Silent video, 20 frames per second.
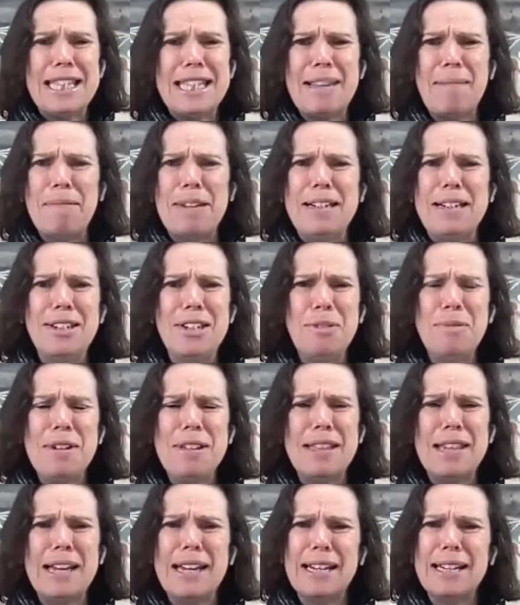something to do
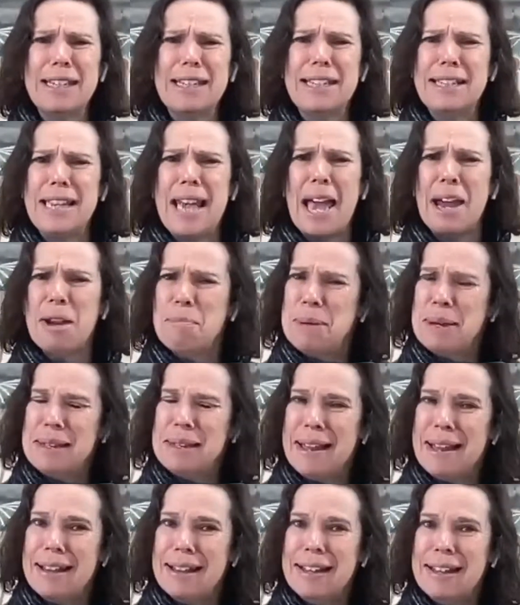with a
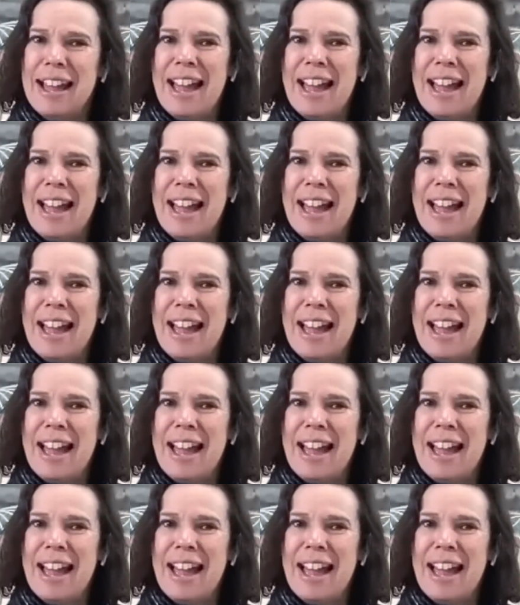caterpillar.